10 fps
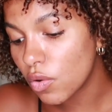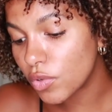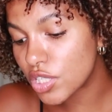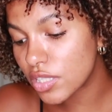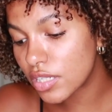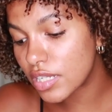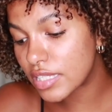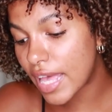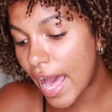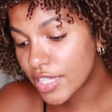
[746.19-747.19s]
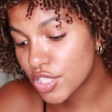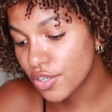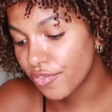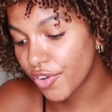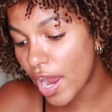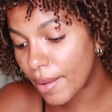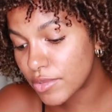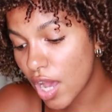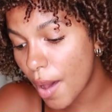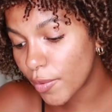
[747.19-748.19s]
which is a disaster for
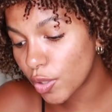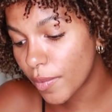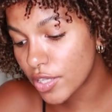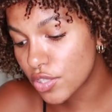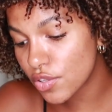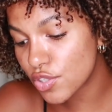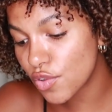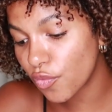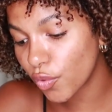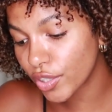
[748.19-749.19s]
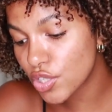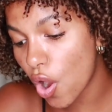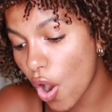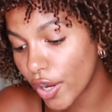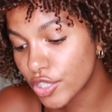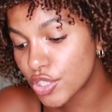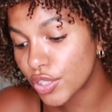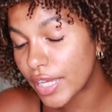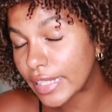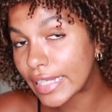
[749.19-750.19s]
abdominal muscles you've worked hard to